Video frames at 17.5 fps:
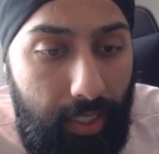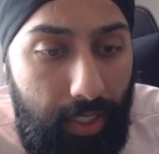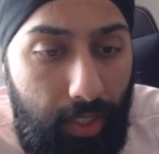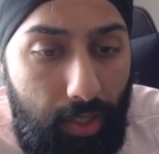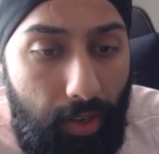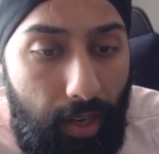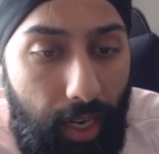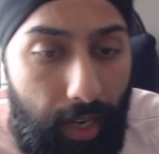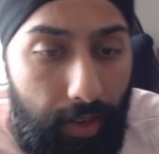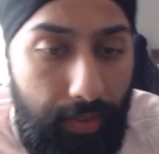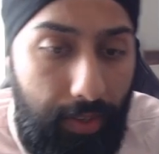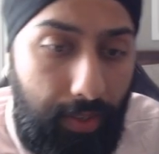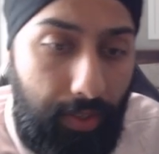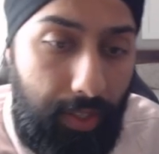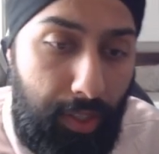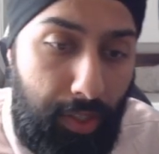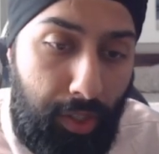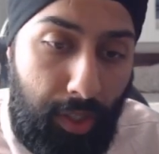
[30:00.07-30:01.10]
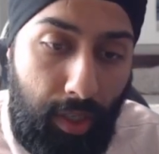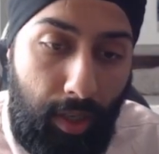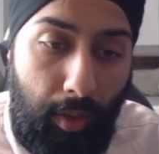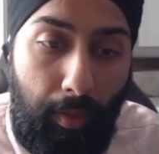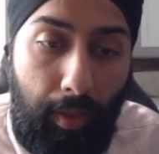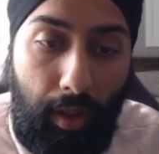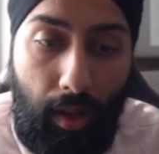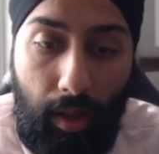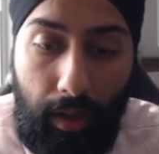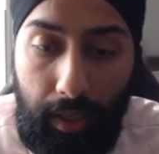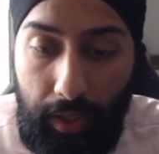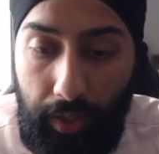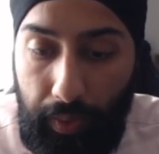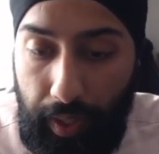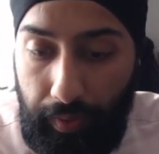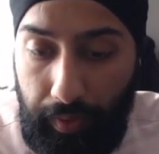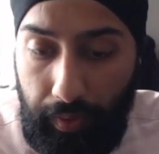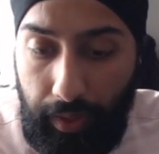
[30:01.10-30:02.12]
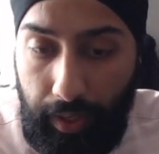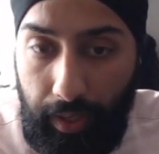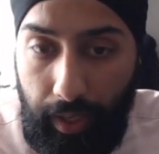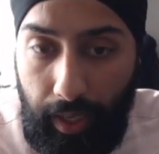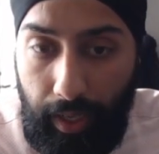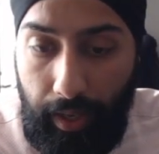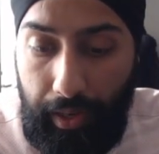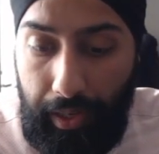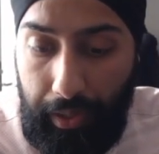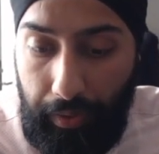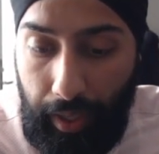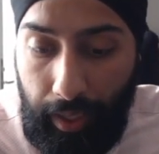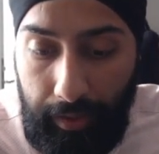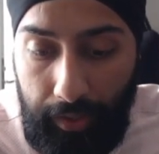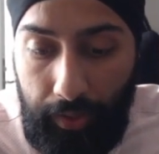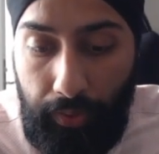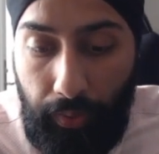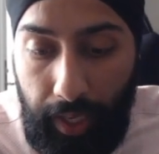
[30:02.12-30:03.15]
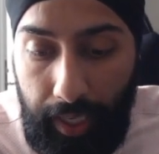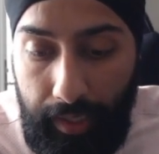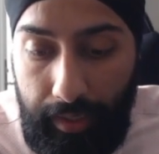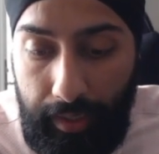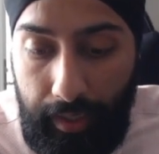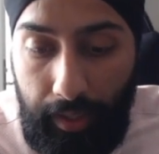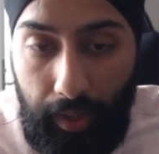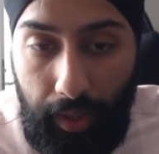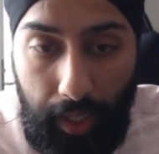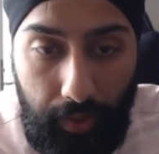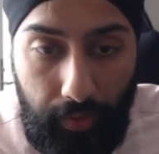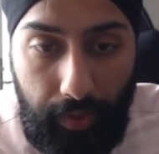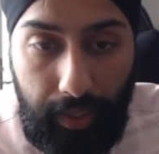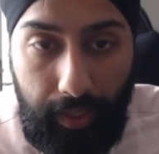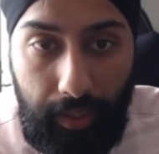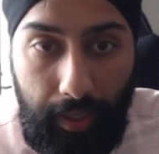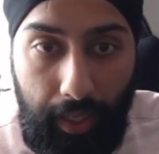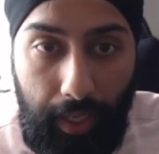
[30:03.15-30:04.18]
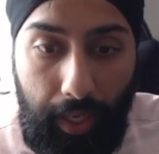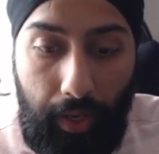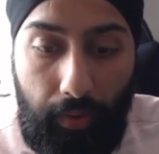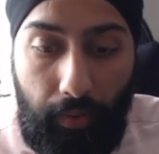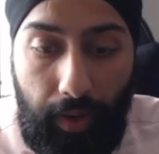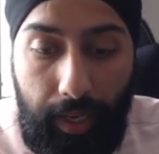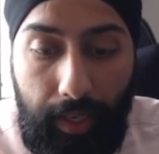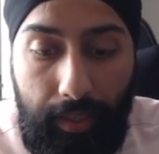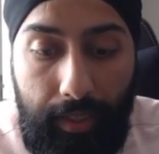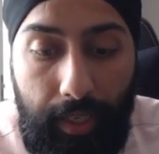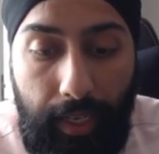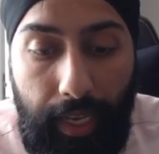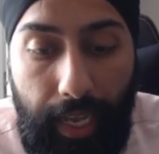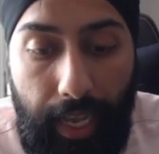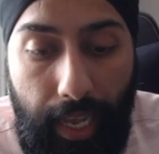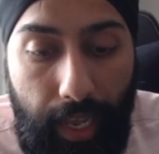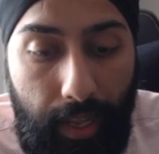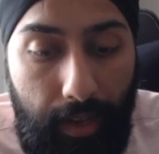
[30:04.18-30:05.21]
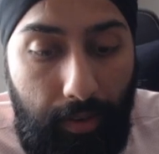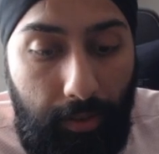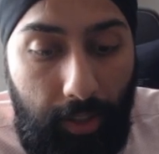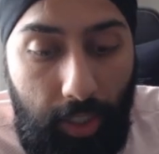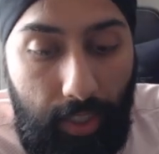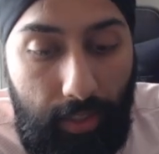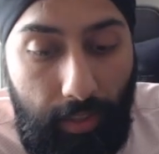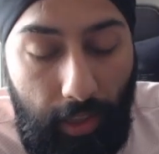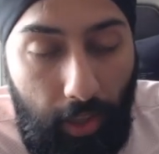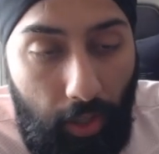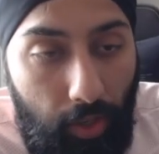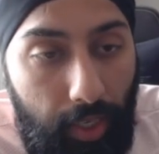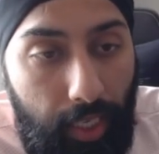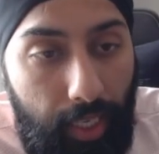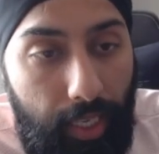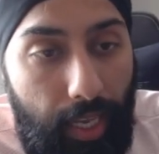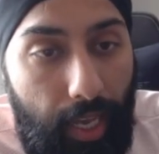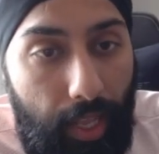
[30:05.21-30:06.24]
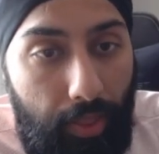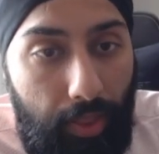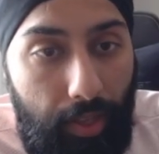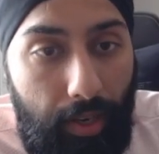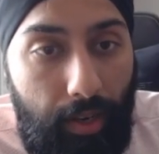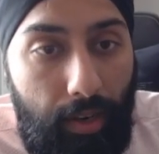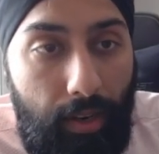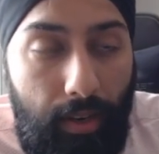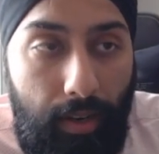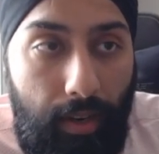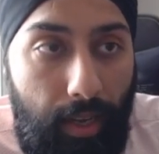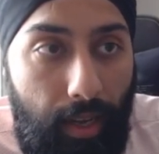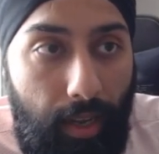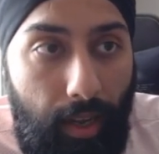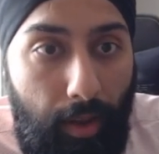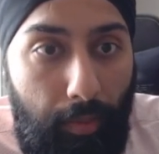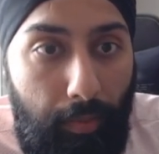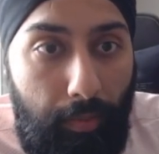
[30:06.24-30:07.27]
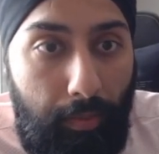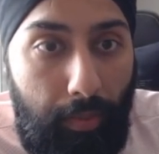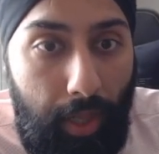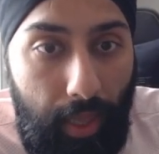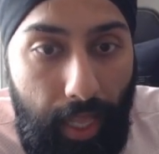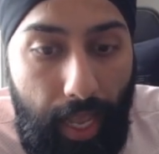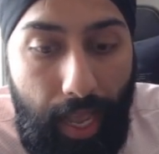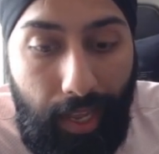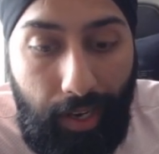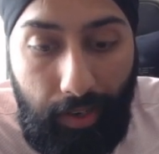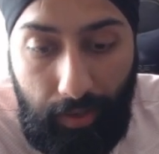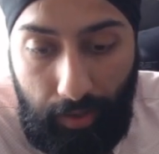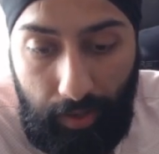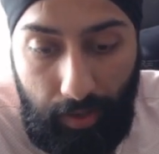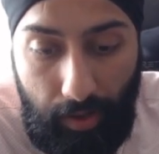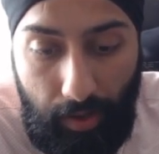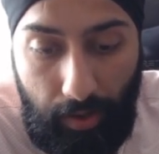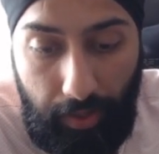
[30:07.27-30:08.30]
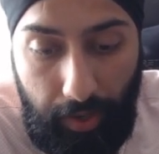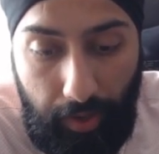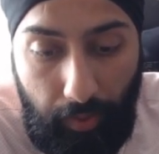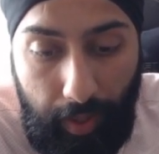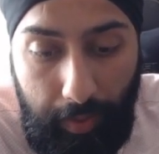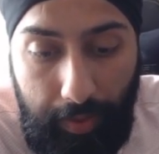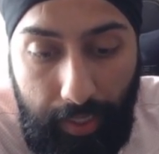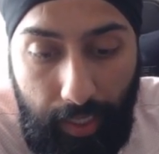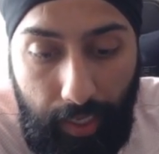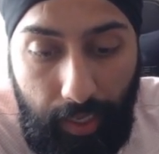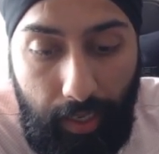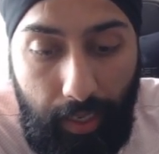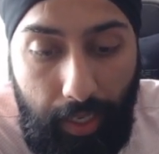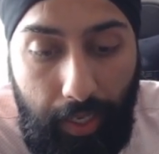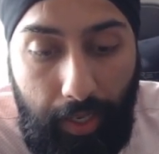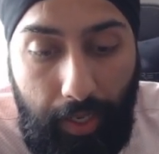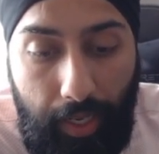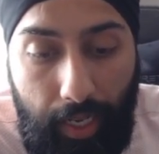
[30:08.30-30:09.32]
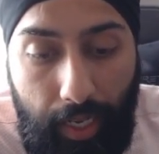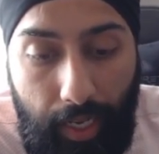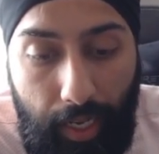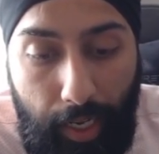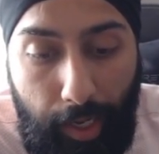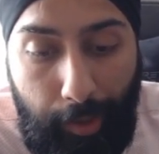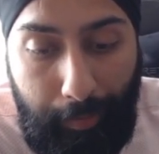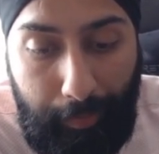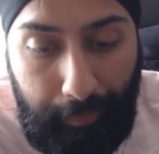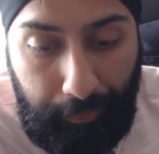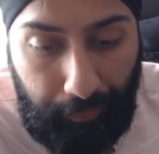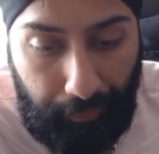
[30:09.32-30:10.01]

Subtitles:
strive to ensure belonging to everyone. Now, that's great in theory, right? And just looking at their plan on their website, um,